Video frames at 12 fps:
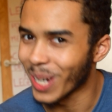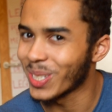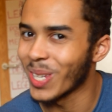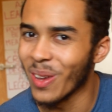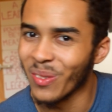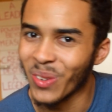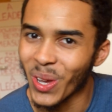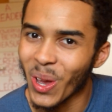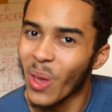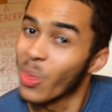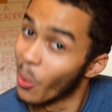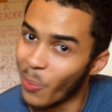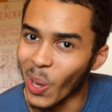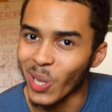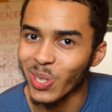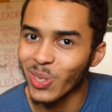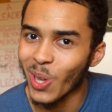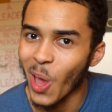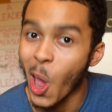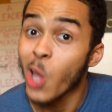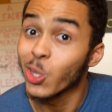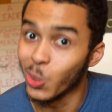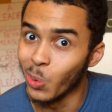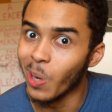save the best
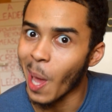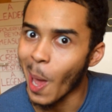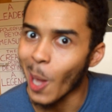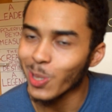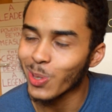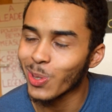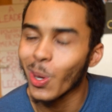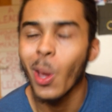to last.